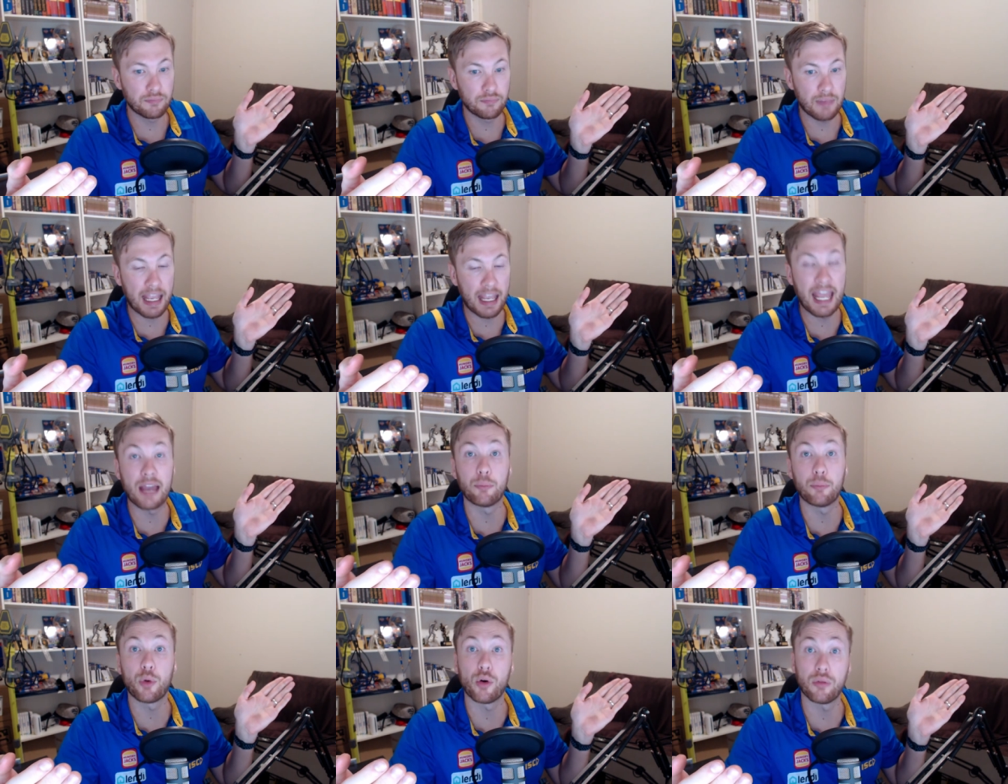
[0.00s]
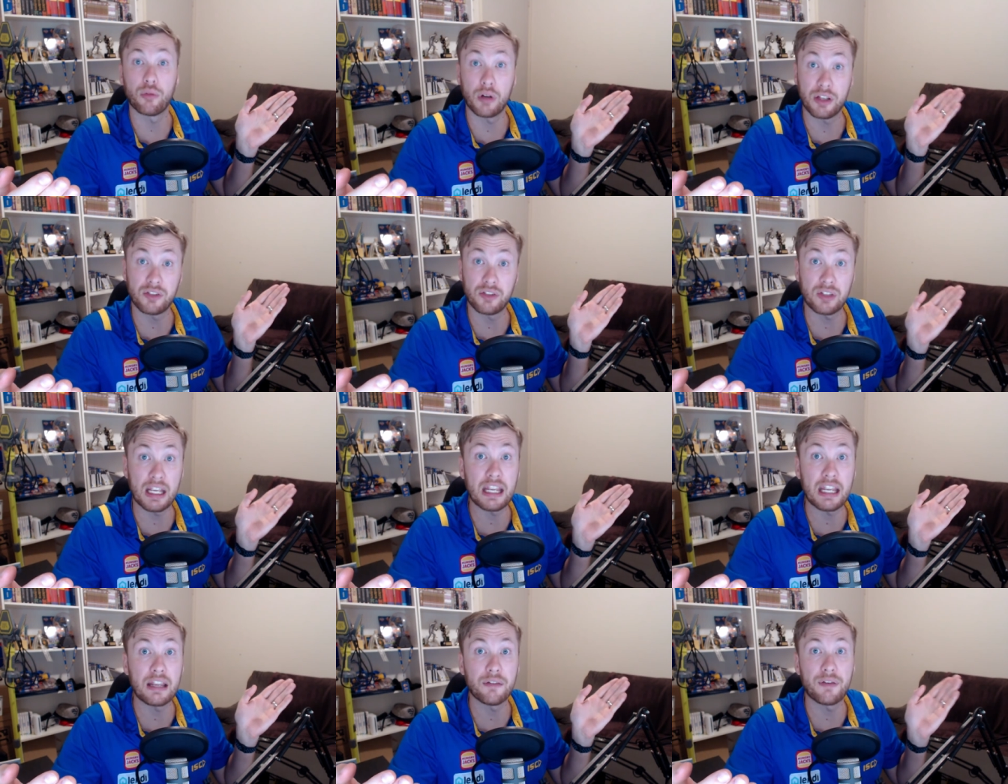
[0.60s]
handball
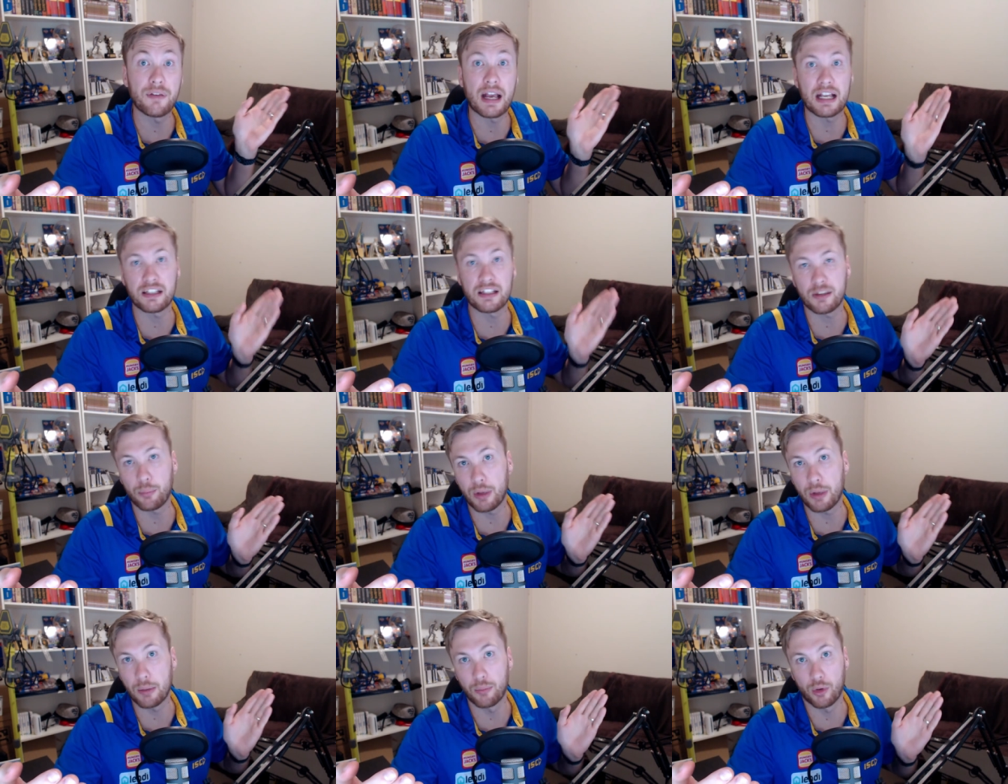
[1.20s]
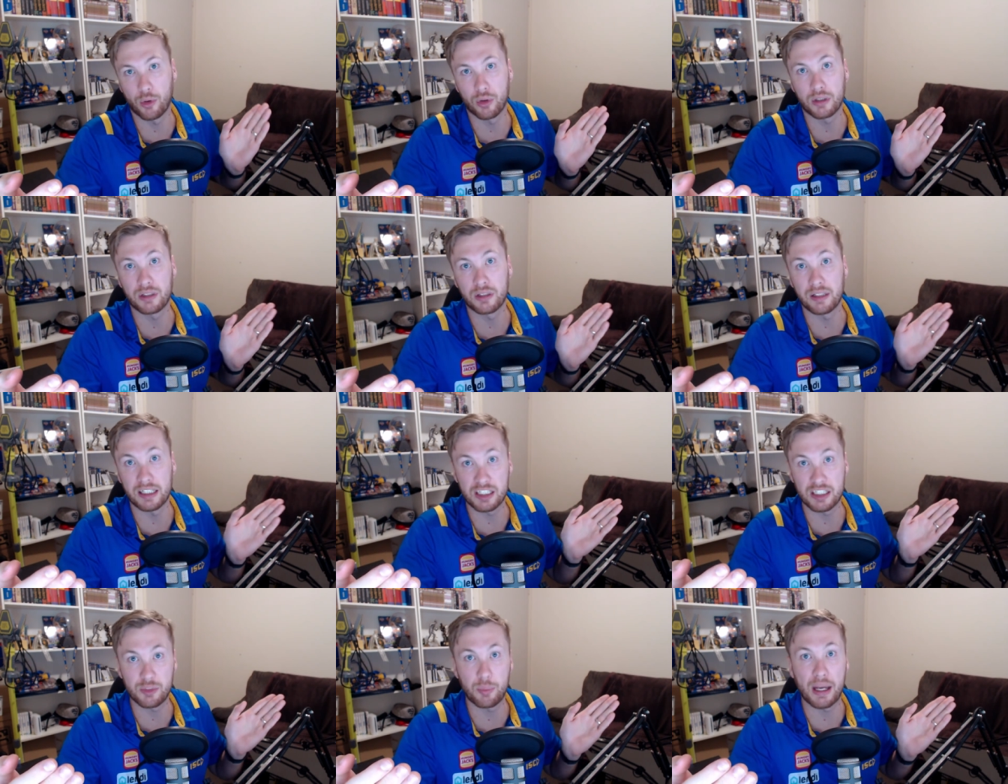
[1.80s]
receive has a bit more
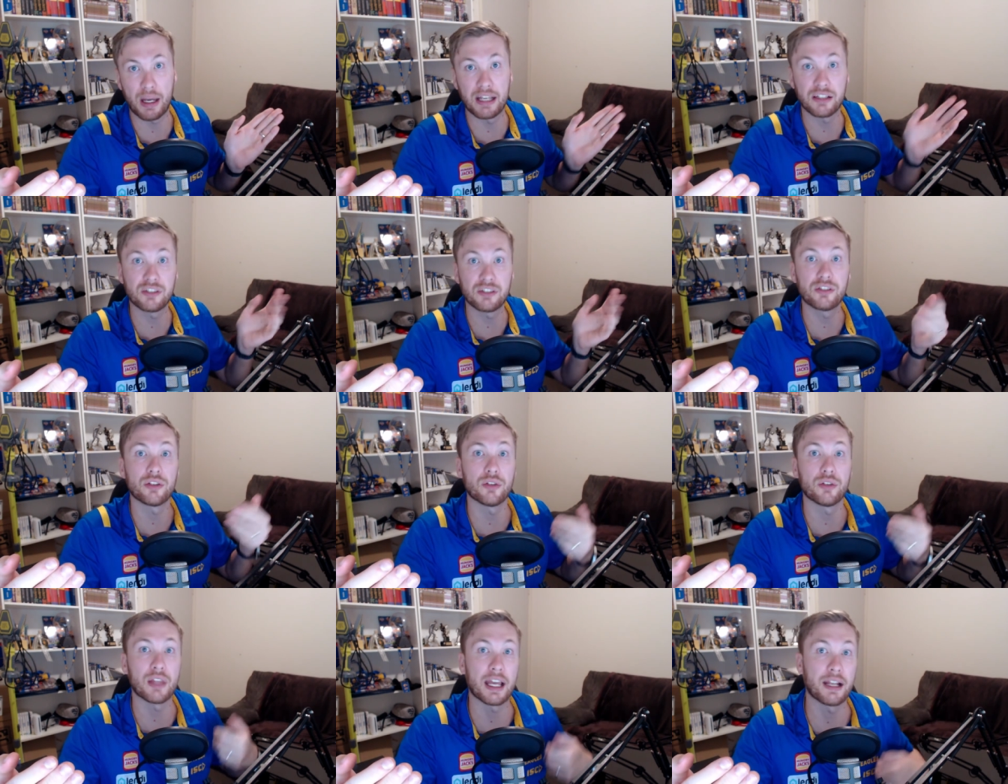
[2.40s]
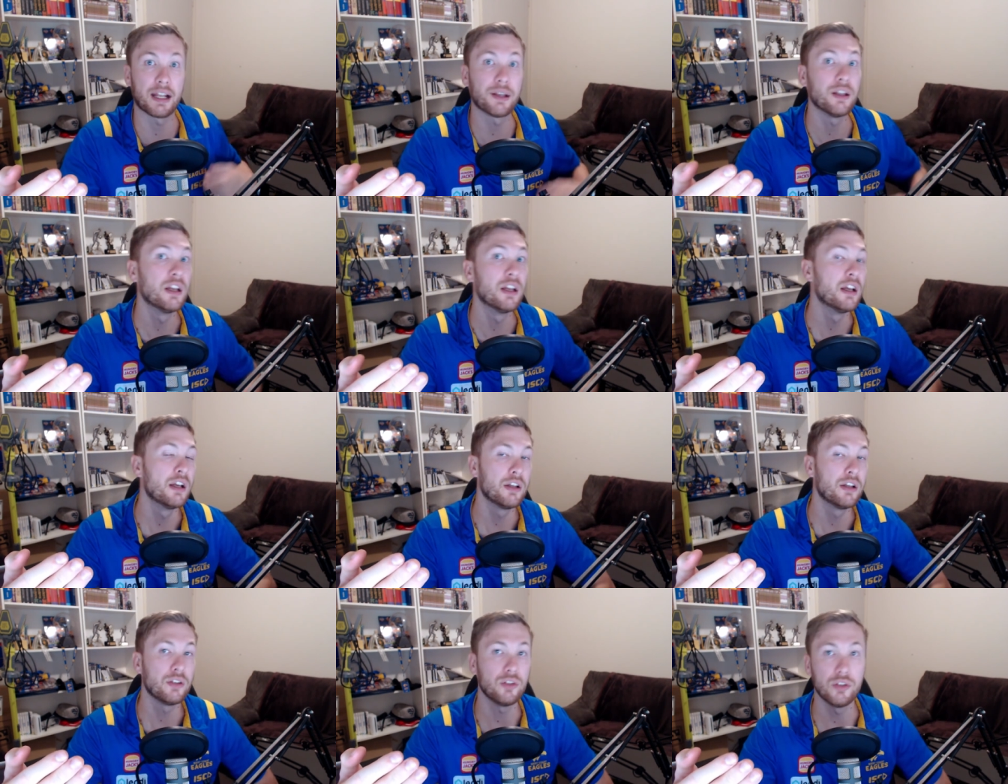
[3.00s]
clear space to then
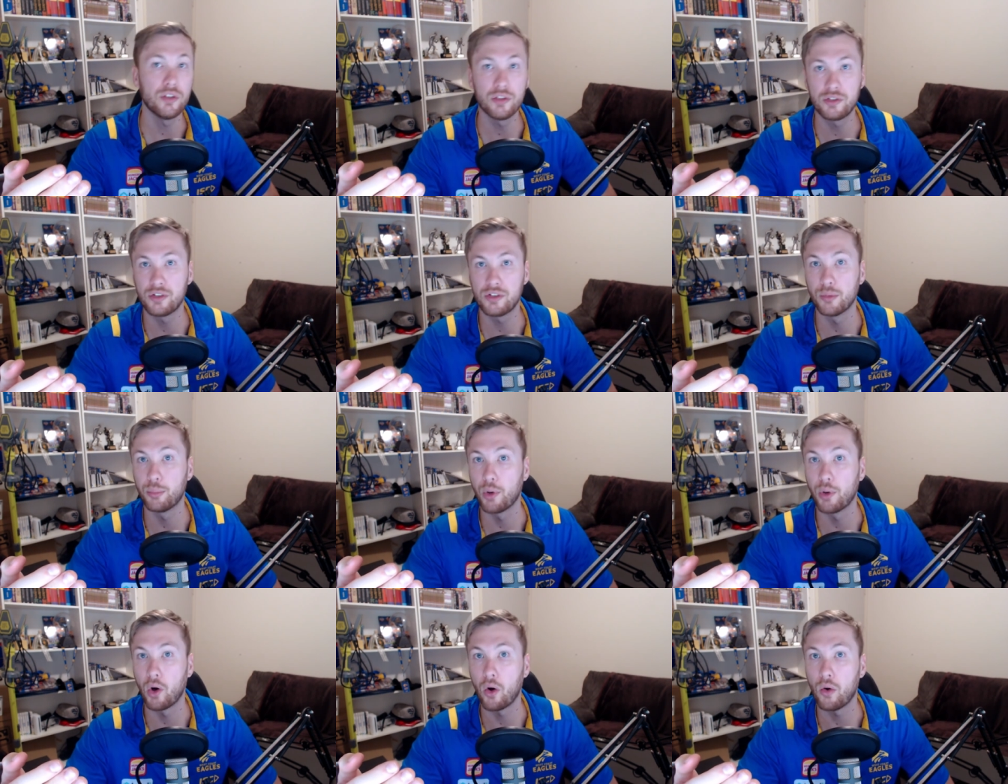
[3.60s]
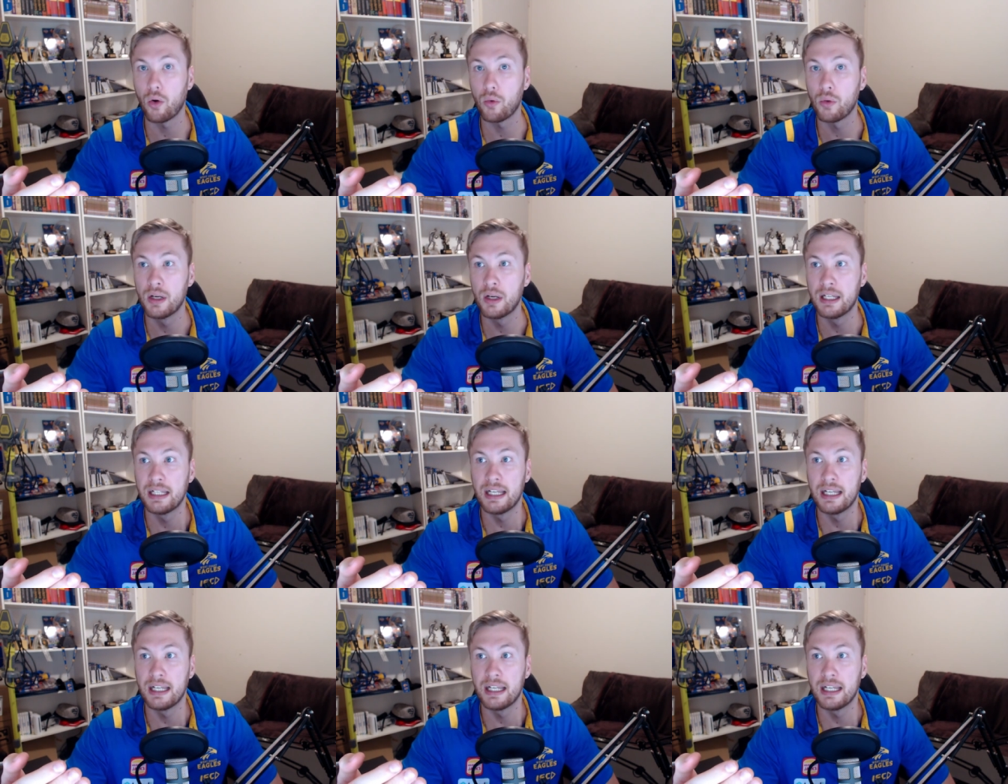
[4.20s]
use the ball